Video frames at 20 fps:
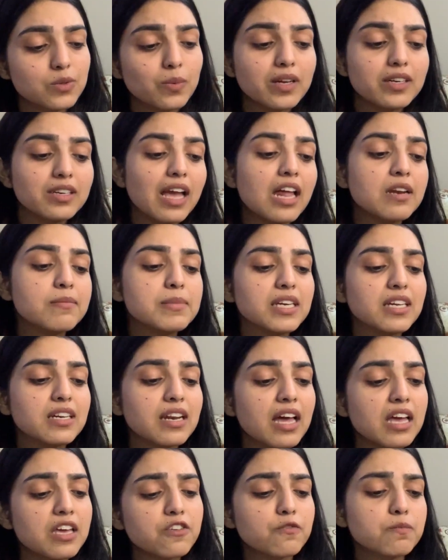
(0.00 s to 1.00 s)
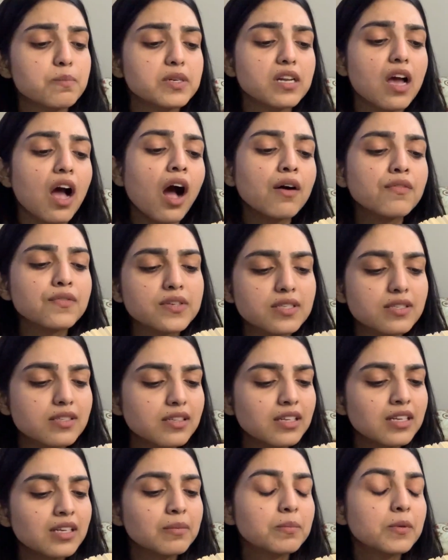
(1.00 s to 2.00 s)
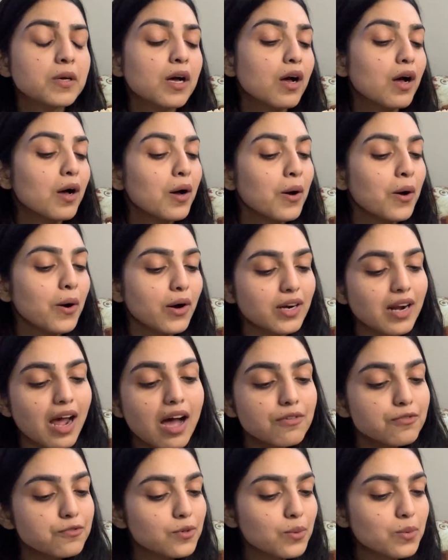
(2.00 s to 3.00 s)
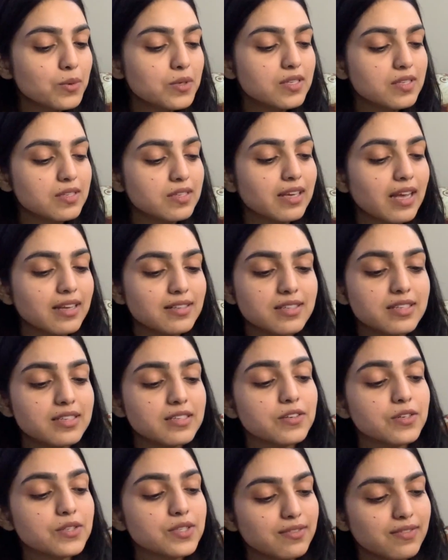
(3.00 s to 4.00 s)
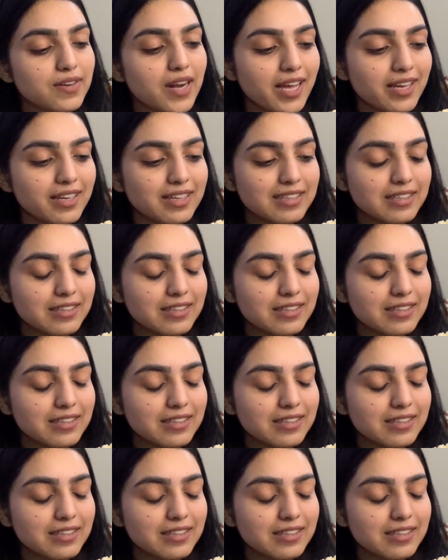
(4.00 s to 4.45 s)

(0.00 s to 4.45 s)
One can be alive but half asleep or half noticing as the years fly.